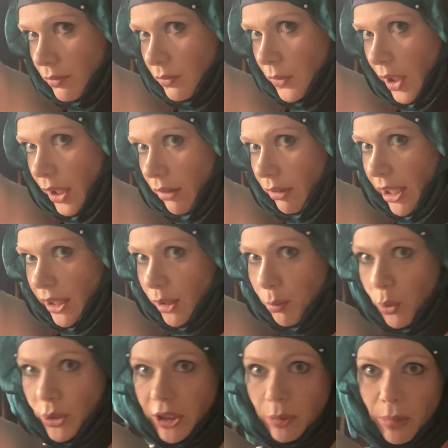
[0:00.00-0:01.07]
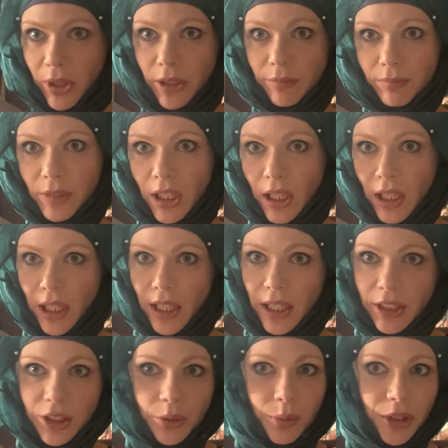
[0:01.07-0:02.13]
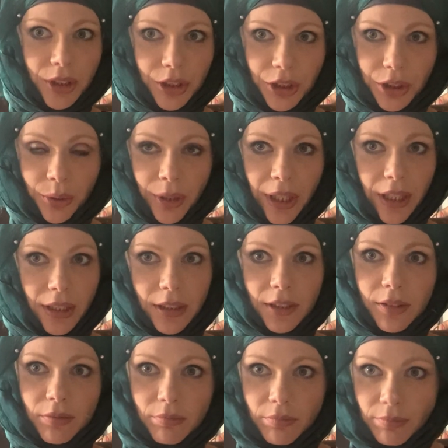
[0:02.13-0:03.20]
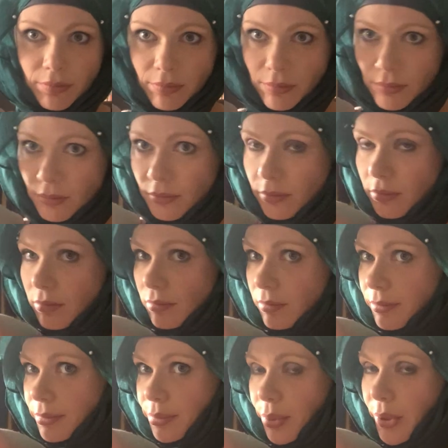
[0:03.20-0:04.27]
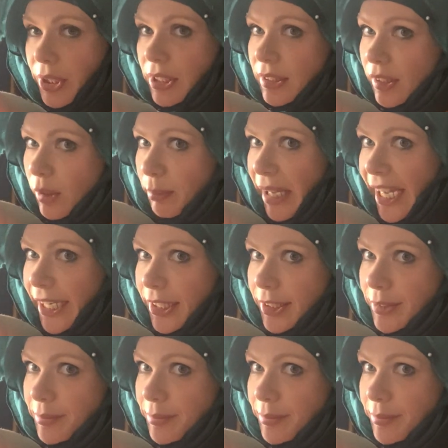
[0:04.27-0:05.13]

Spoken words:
right at the pointy part. And you want the short end pointing to the back.